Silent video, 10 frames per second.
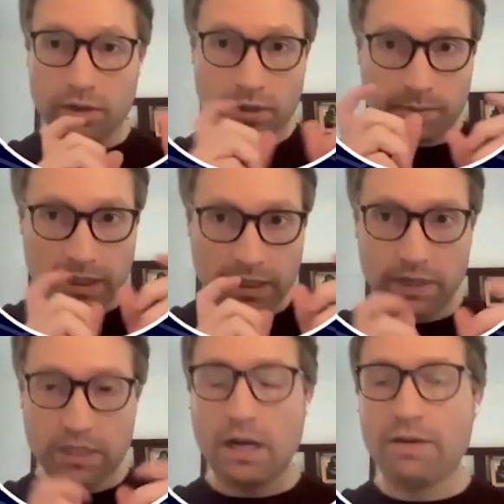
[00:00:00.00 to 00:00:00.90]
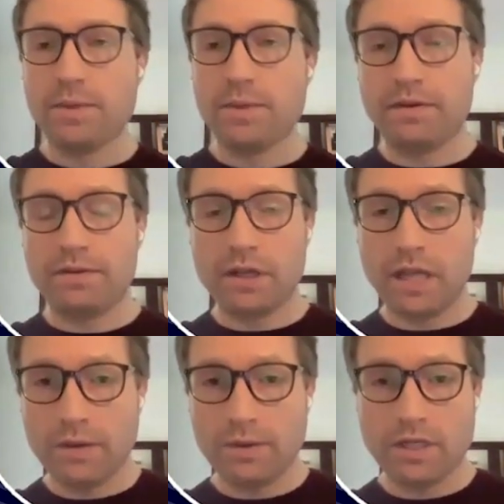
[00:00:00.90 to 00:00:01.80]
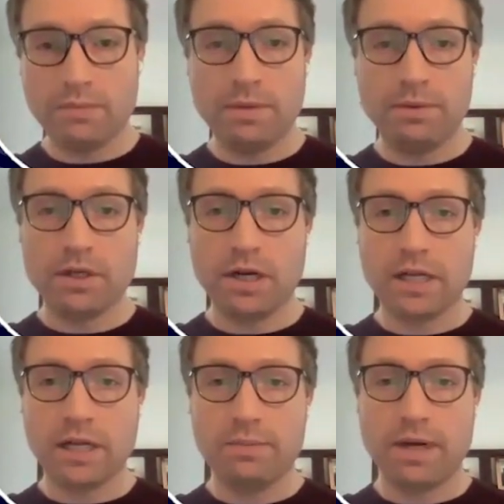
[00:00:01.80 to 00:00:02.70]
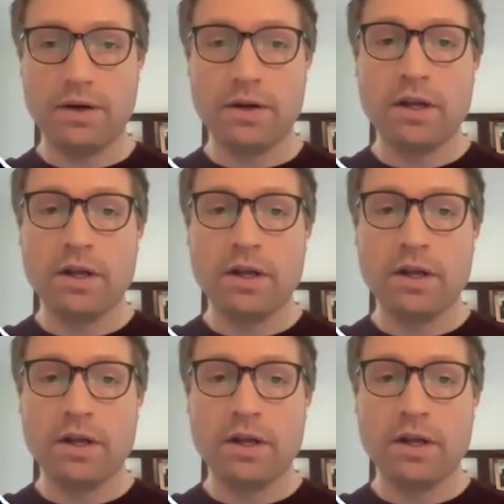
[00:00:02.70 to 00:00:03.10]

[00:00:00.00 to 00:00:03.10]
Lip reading: specific depths of different language that people are talking about,